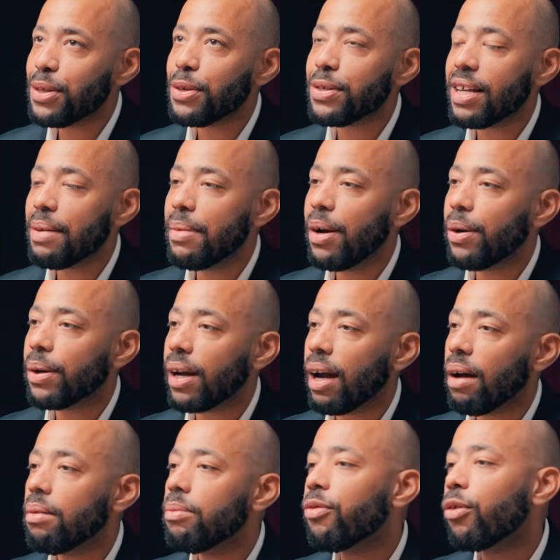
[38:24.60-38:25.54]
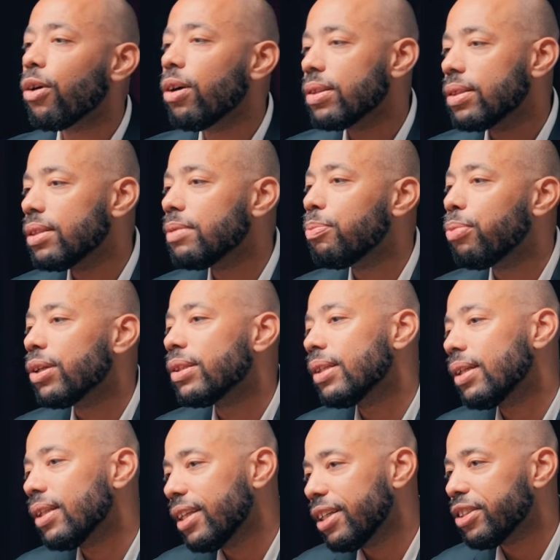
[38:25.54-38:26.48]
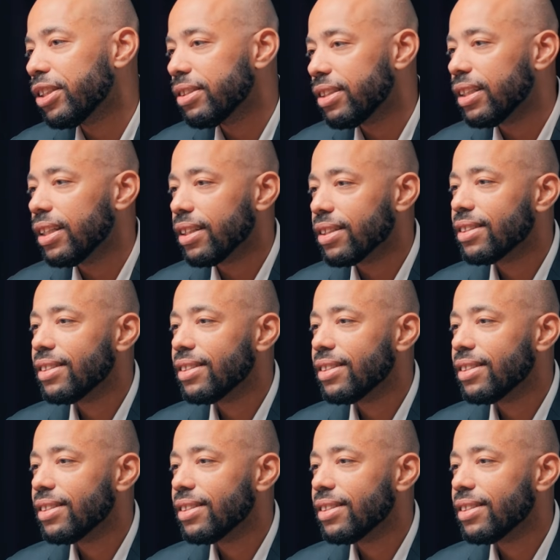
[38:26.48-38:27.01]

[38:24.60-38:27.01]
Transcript: South America, for us, is Brazil and Argentina.